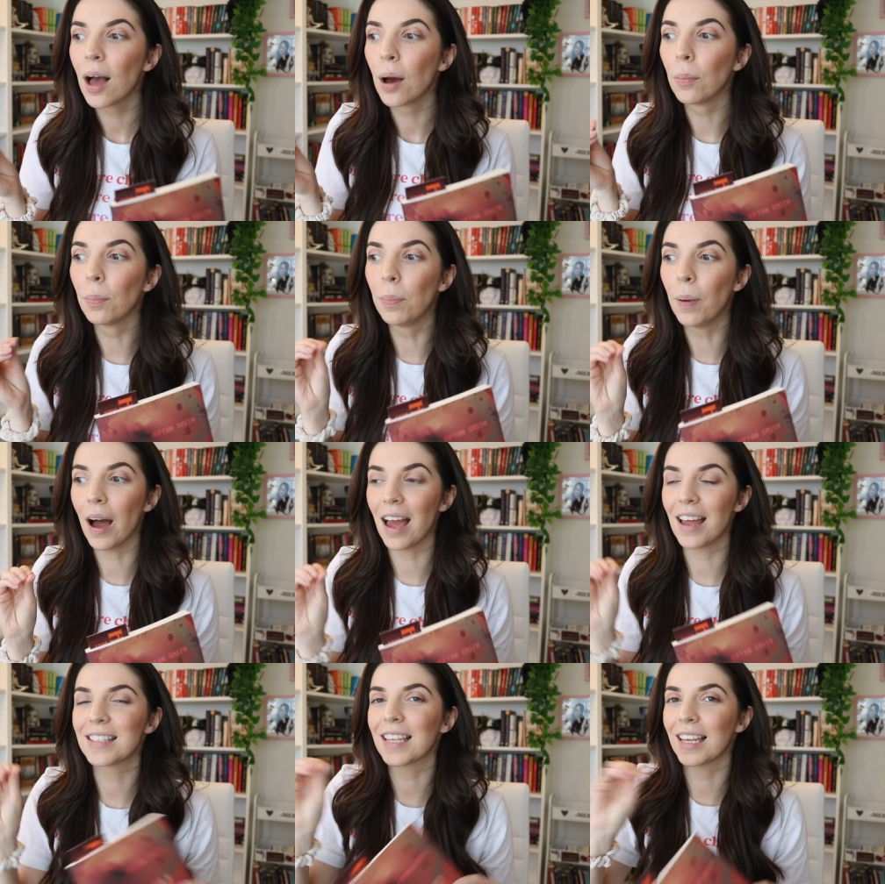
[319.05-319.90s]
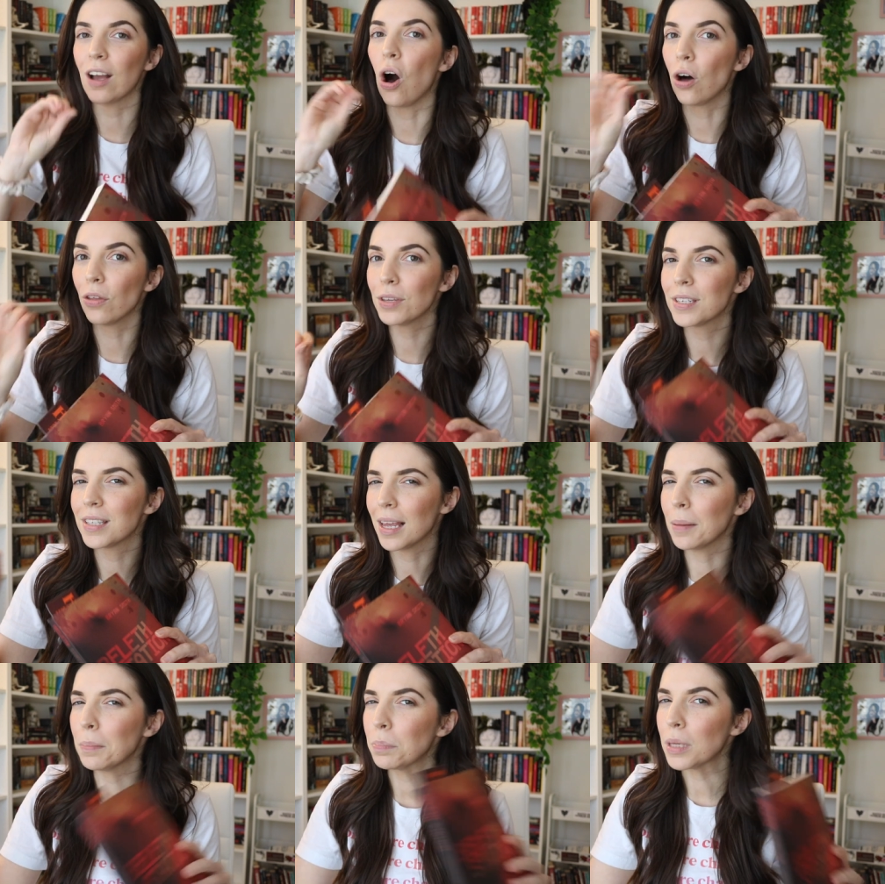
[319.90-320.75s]
but it's like all the
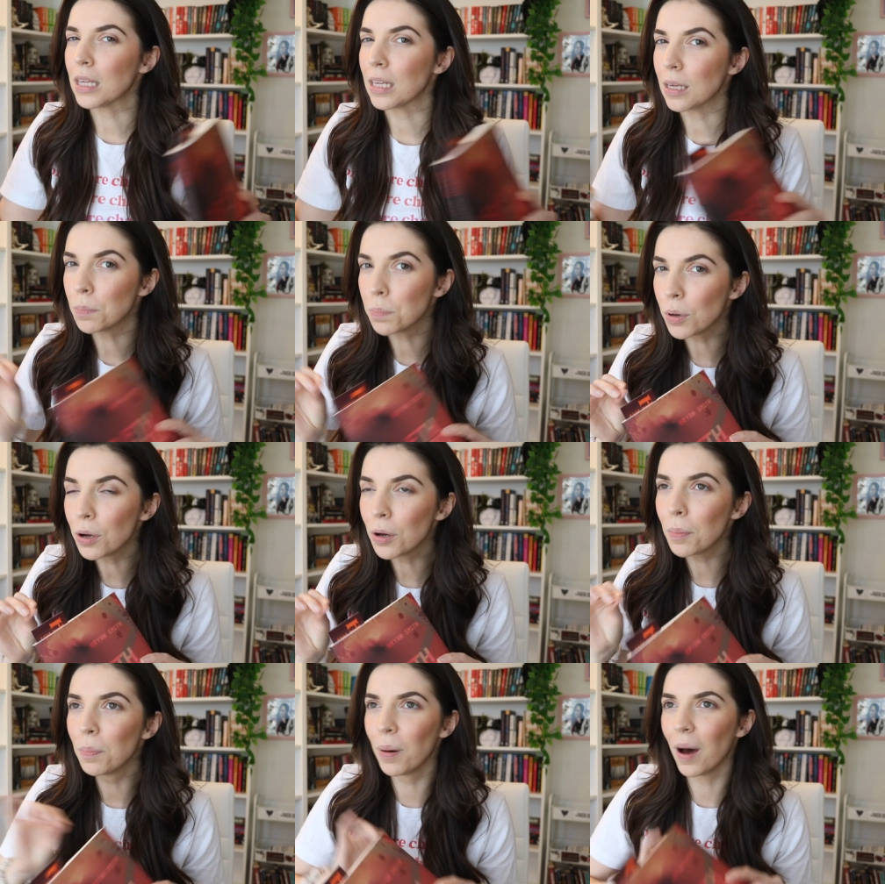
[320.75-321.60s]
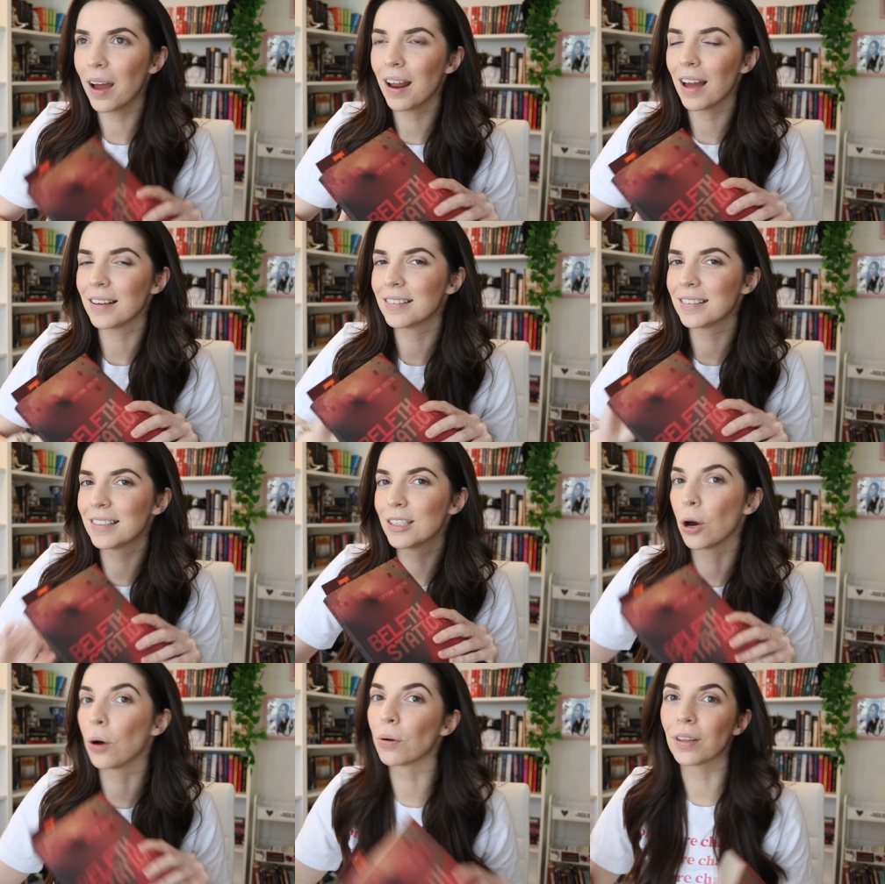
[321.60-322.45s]
same people but a
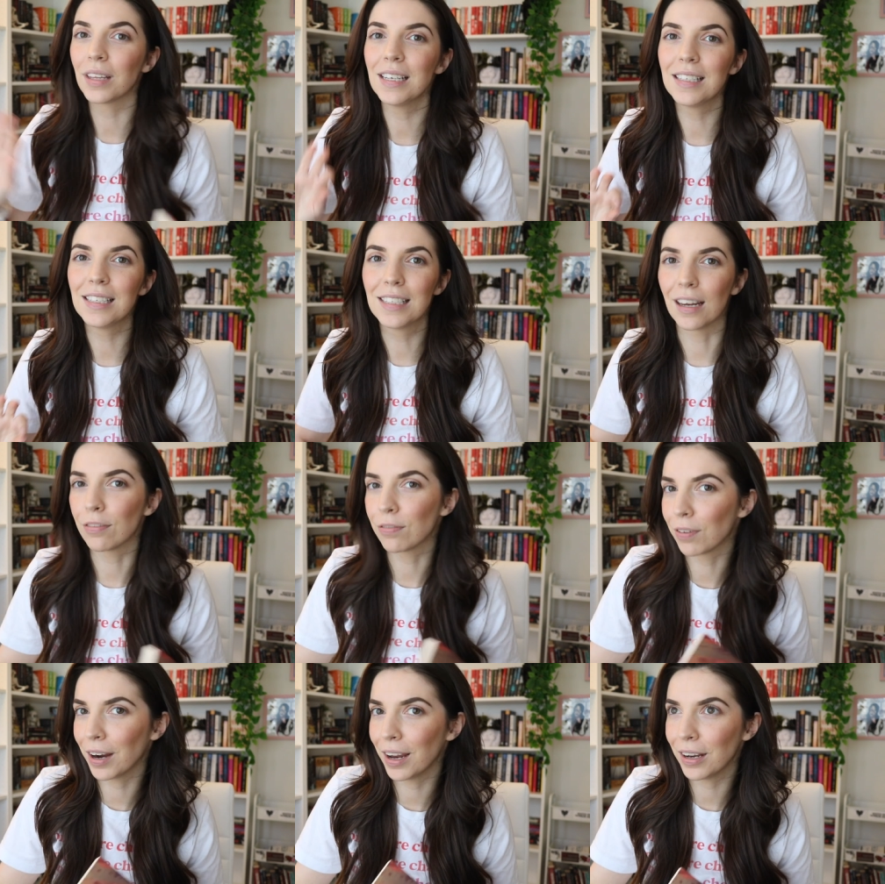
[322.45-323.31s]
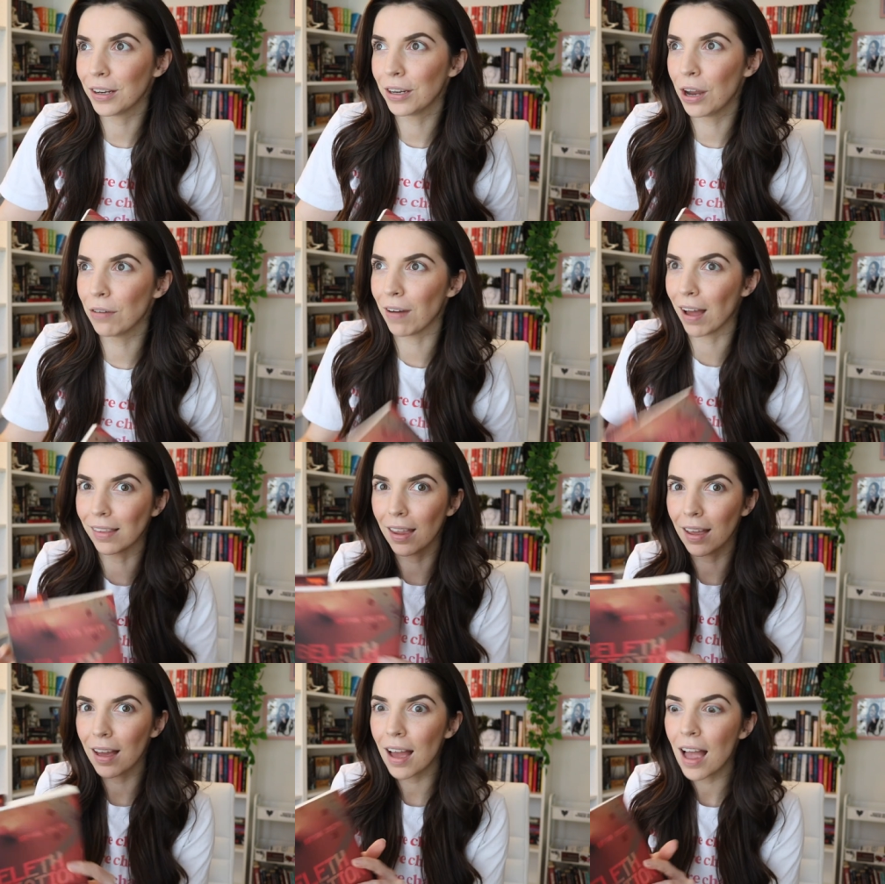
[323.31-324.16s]
totally different
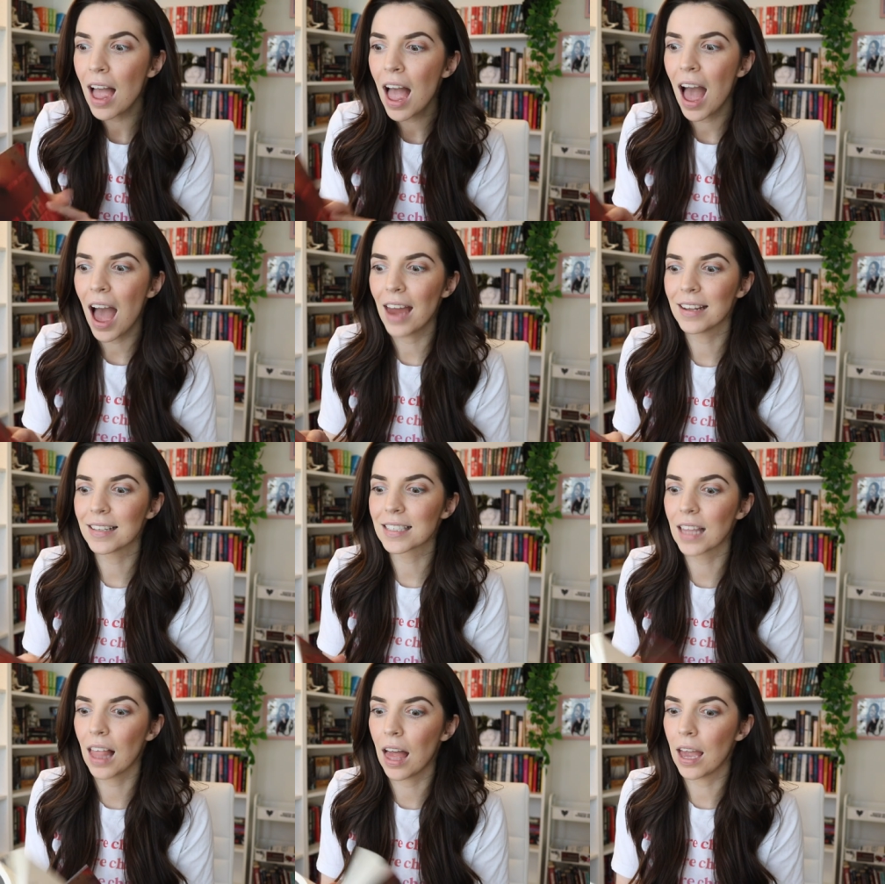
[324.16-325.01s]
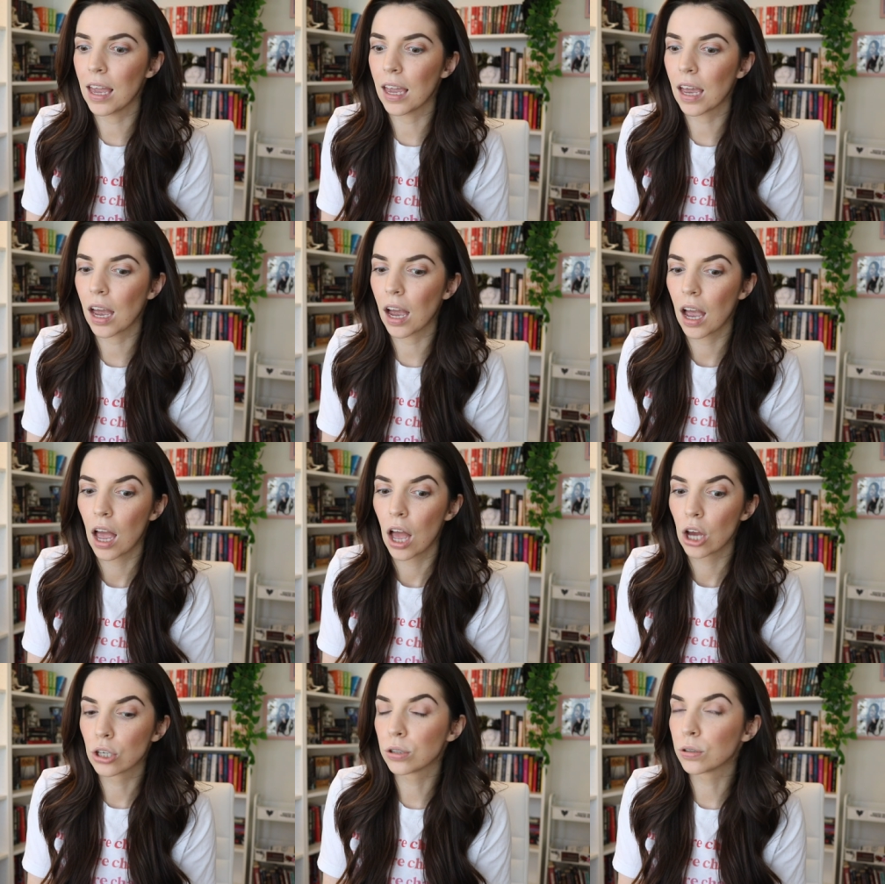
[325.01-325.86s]
novella, and it's like
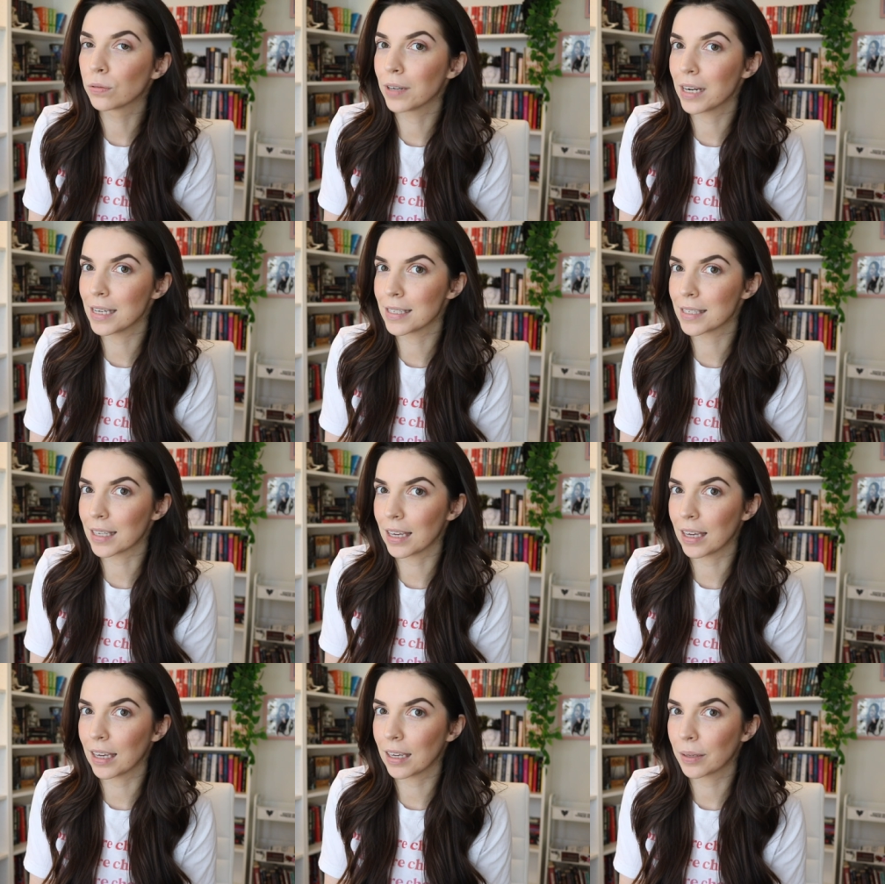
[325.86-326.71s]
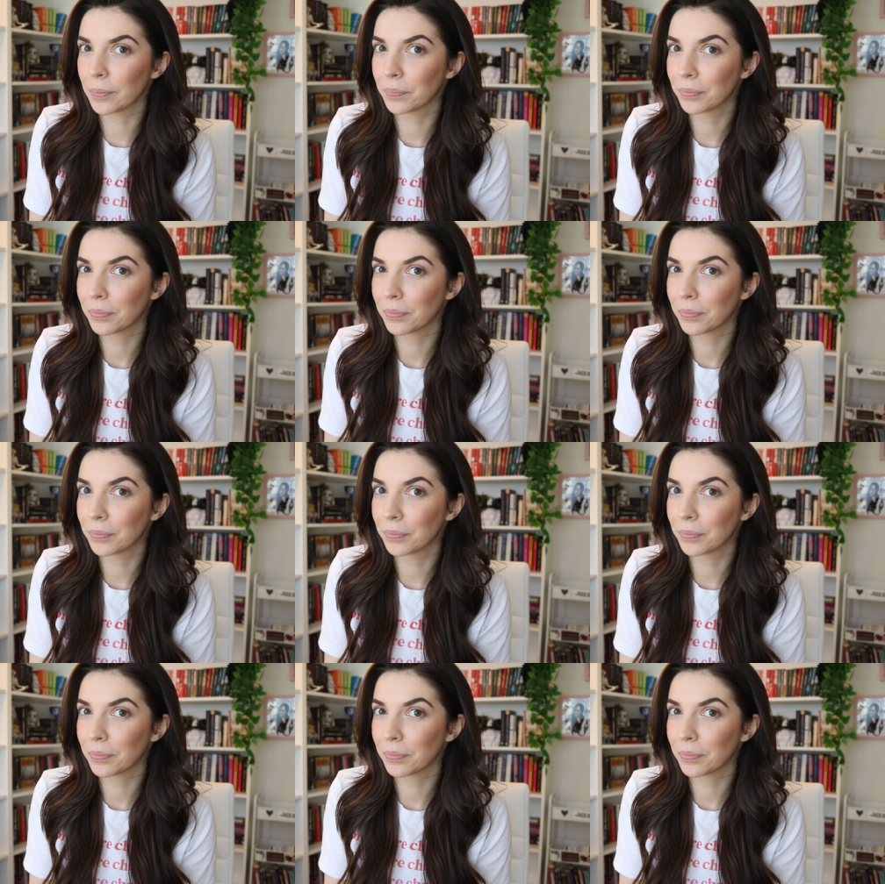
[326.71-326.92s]
crazy.